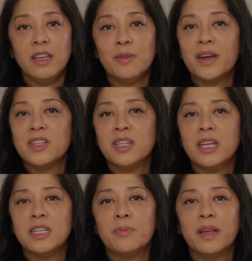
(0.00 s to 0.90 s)
it might
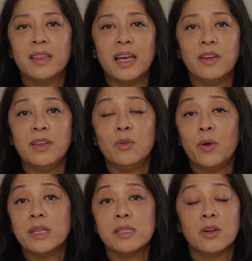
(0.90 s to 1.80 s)
change my life in
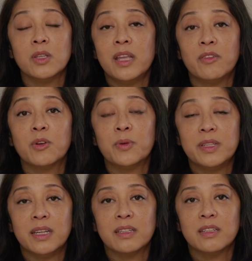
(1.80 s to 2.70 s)
ways I could never
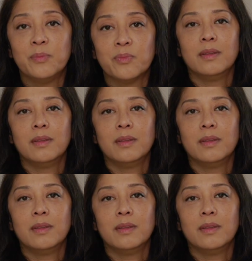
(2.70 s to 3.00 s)
predict.